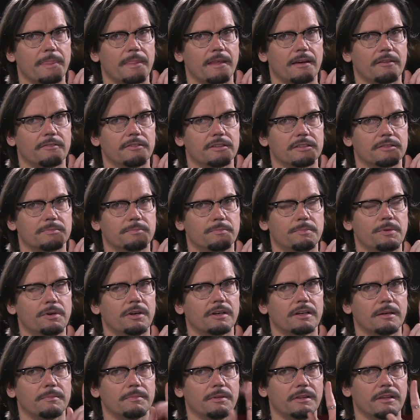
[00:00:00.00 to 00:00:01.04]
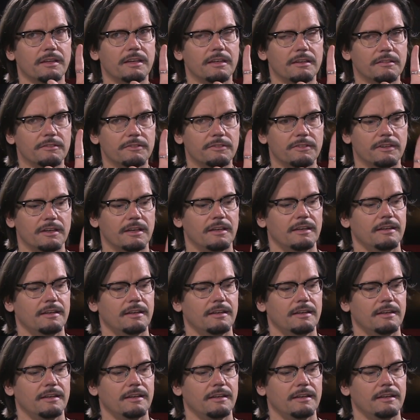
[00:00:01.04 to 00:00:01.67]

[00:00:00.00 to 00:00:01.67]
of this book, I believe,